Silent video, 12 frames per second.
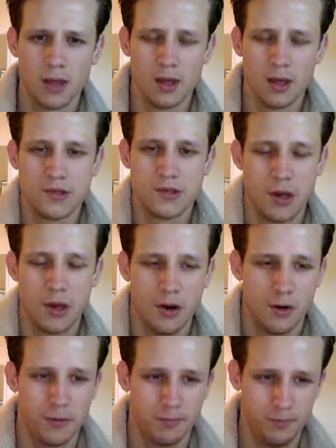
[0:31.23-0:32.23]

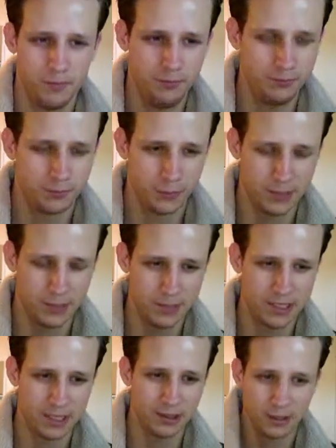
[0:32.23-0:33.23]
So let me
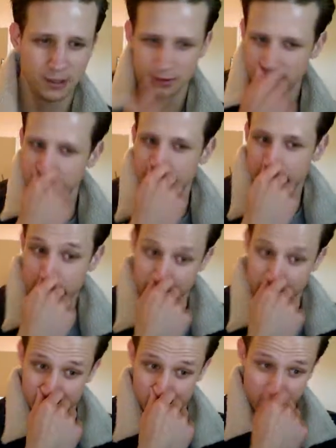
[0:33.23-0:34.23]
tell you a little bit
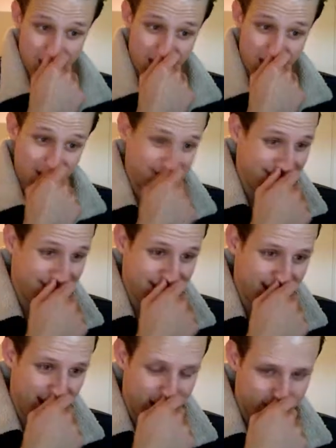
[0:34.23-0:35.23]
about the idea
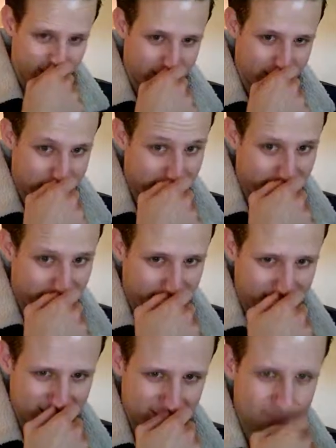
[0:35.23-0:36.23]
I had when I made
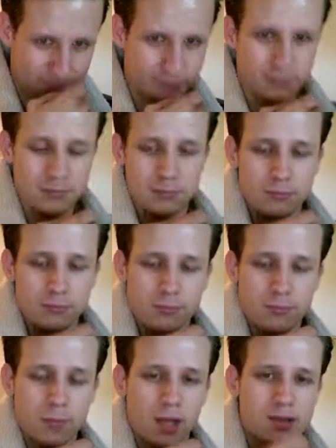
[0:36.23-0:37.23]
this.
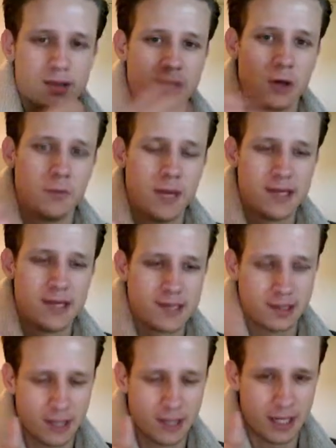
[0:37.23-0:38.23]
So
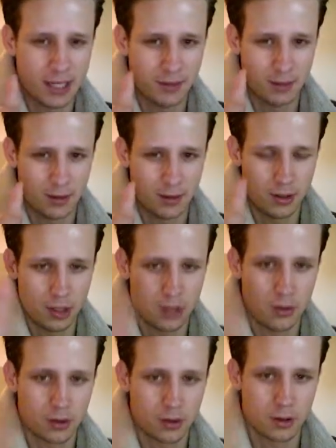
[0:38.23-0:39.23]
basically,
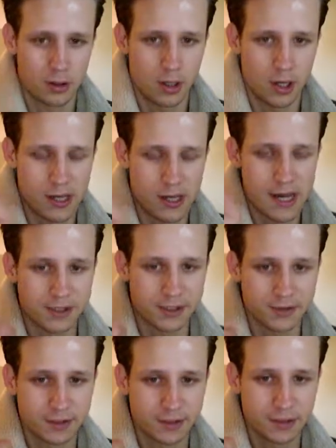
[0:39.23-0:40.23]
you're a
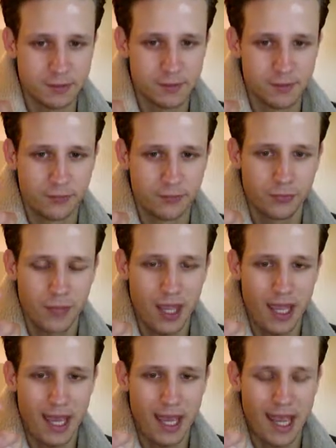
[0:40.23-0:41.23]
character
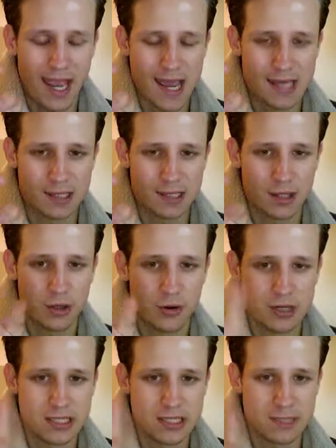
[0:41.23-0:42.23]
and you're
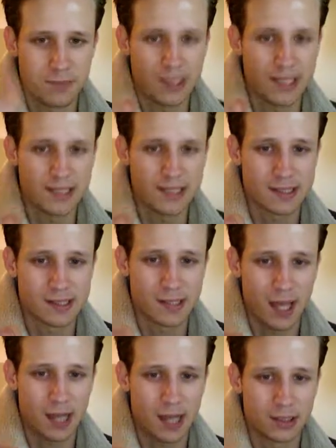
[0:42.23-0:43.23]
in space
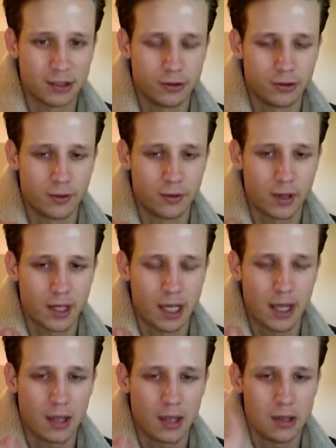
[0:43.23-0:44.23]
and you
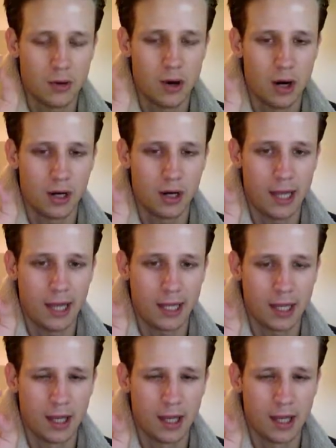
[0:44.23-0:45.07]
are like